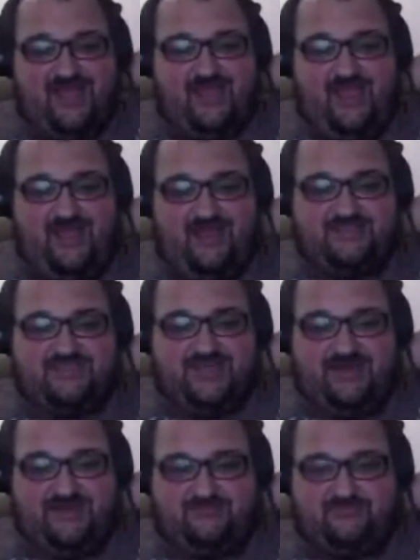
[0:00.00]
And
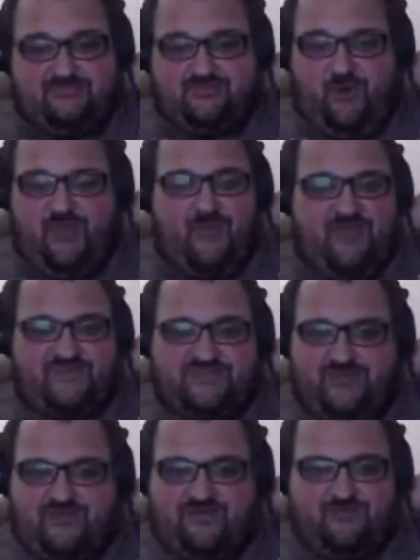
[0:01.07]
we have some
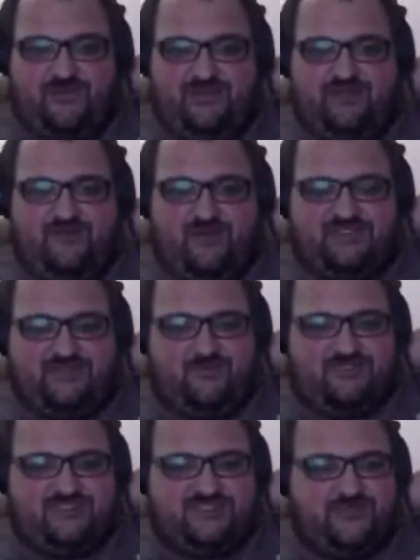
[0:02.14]
other really crazy
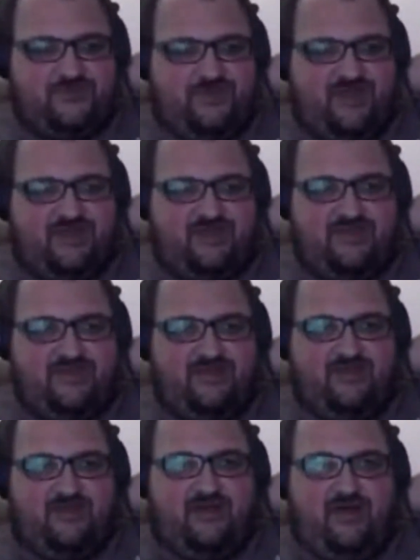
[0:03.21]
ones too. Like
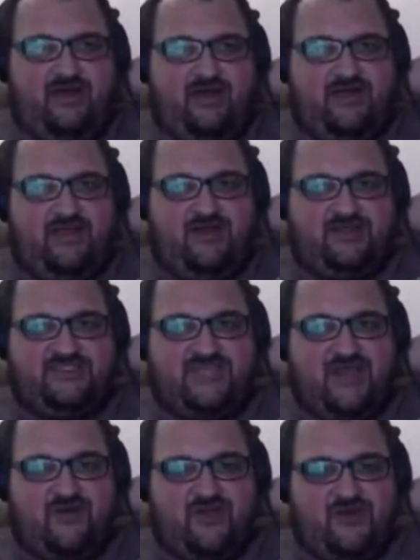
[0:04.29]
in
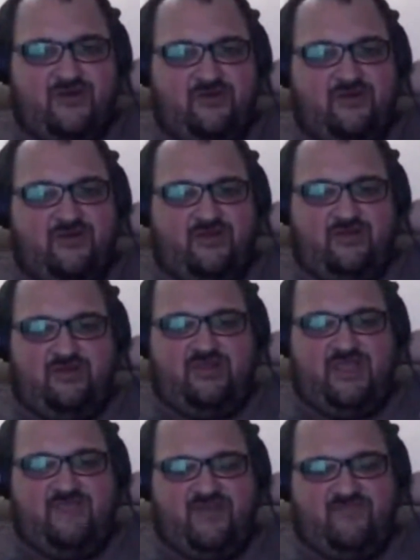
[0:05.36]
Ontario,
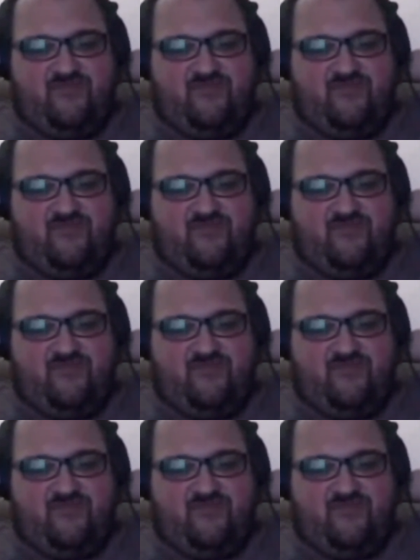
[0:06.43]
even if you